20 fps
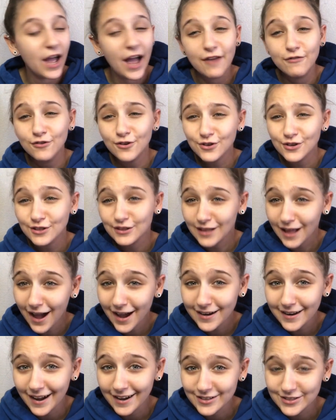I've learned a
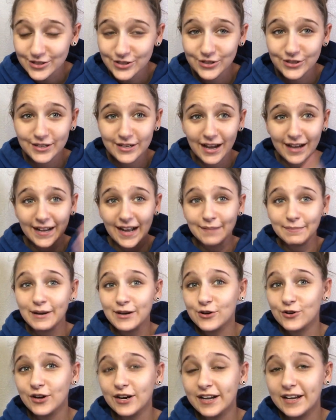lot, actually. I got my
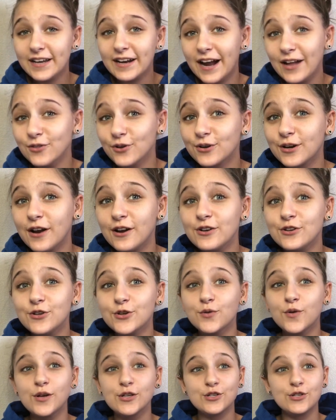Cricut. I learned how to
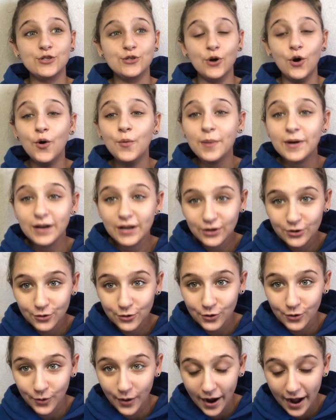do so many new
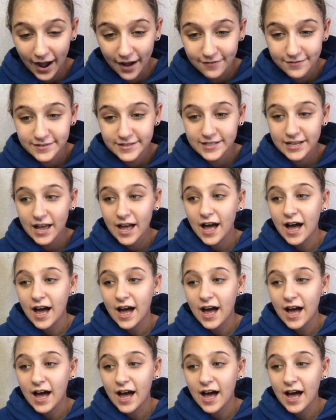crafts.